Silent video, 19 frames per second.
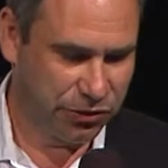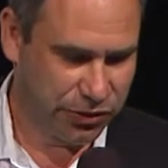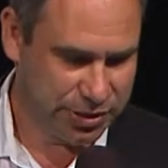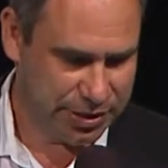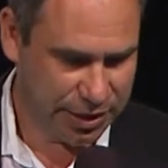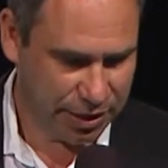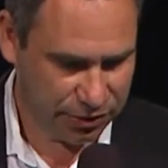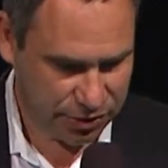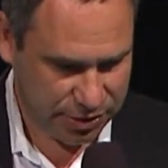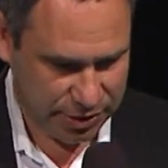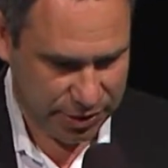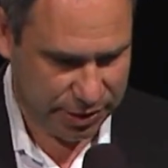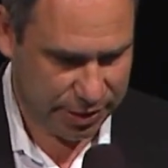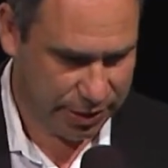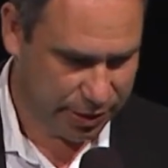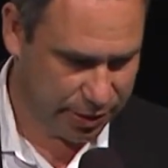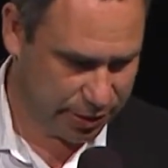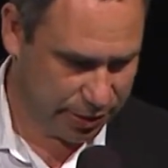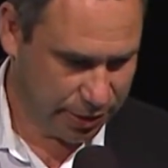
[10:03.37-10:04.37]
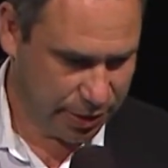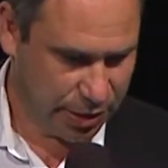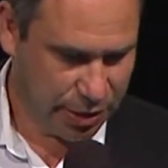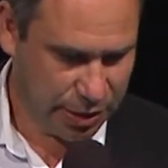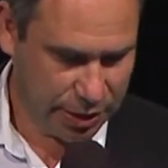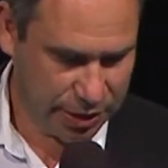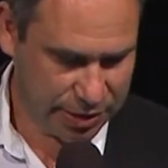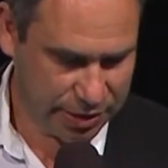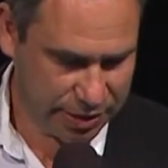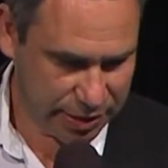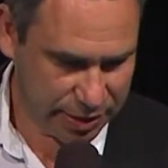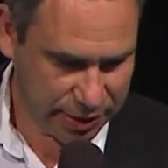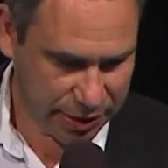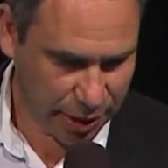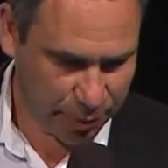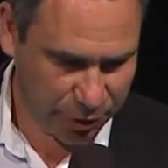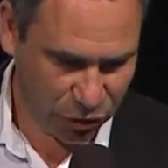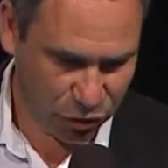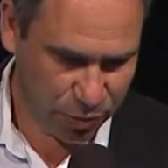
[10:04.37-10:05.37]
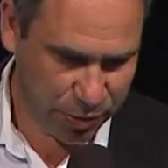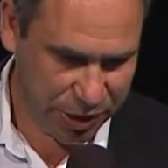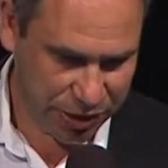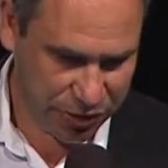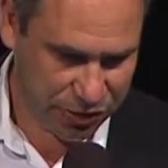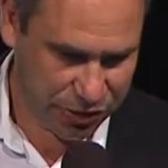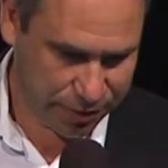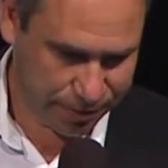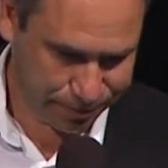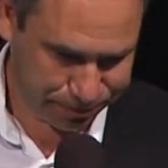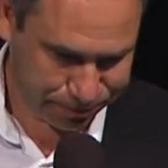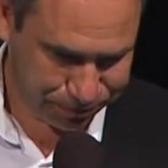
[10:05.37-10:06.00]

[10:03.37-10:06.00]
results in a couple of minutes.